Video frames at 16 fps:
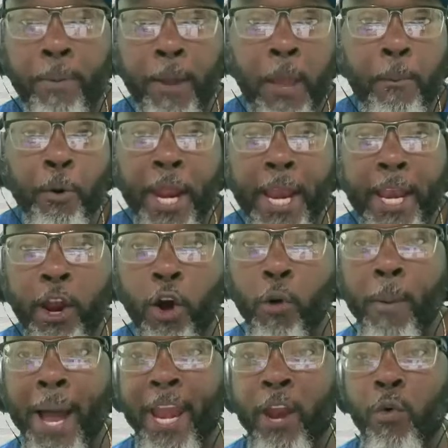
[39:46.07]
people that
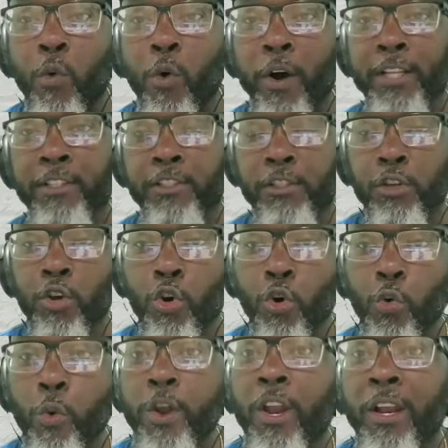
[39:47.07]
nobody wants.
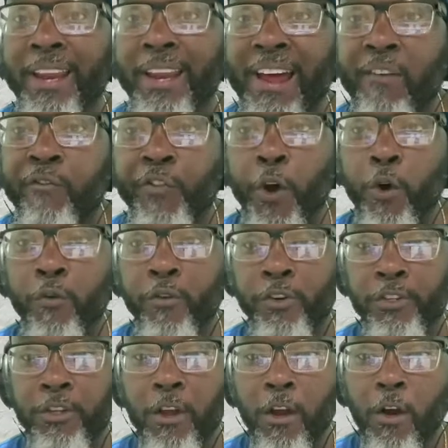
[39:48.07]
We're the
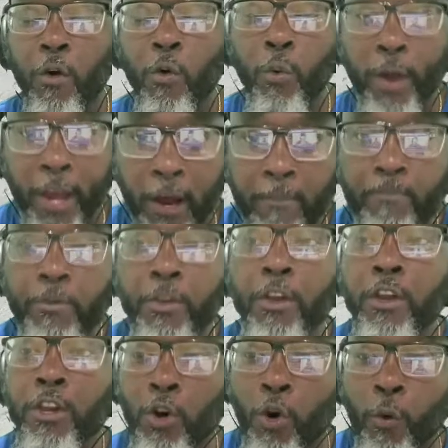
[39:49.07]
leftovers. Well,
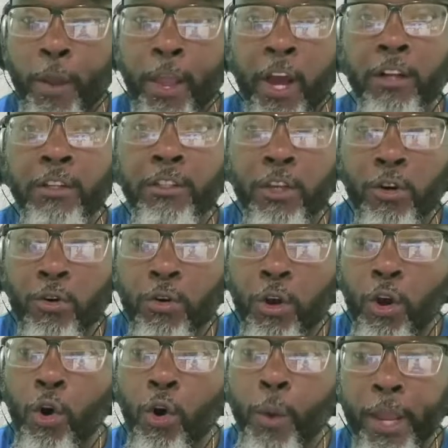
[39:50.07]
you know what we're gonna do?
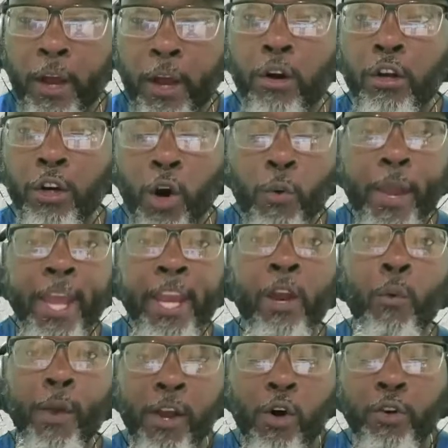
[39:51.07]
We're gonna go in
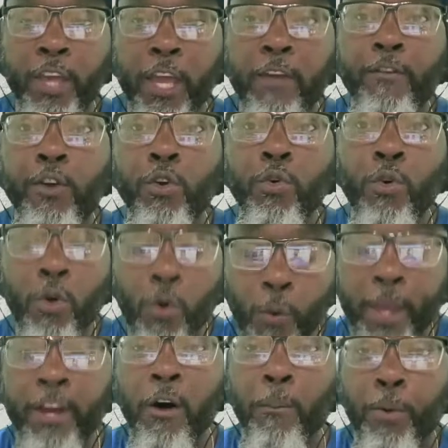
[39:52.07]
and we're gonna
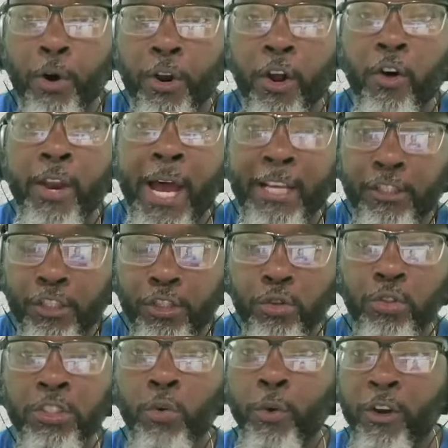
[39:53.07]
put on our
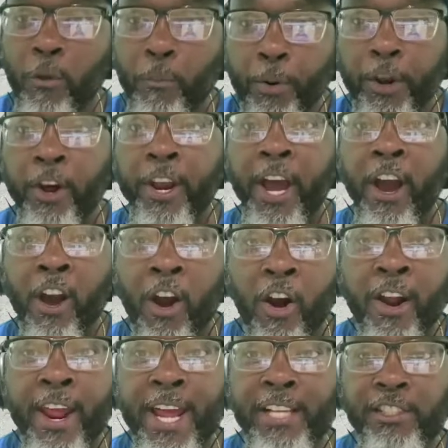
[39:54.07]
shoes and we're gonna put on our
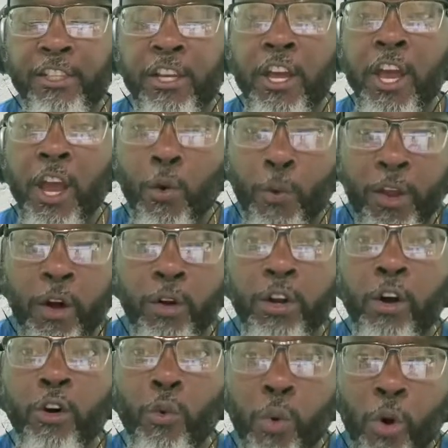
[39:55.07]
hard hats We're going to
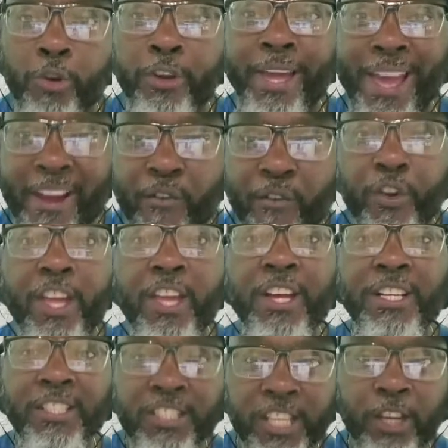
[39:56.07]
go to work every
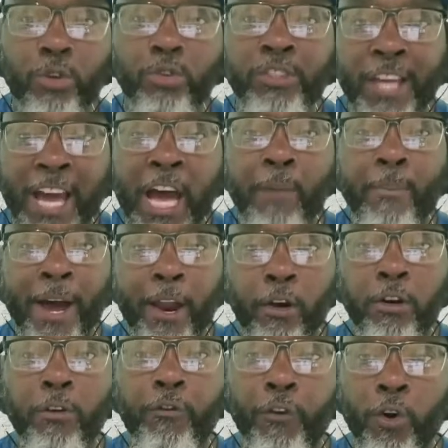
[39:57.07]
single time out
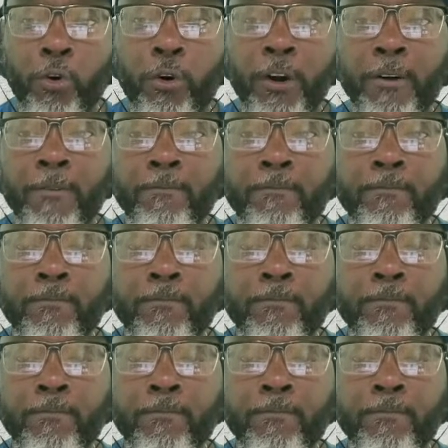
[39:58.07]
on the floor.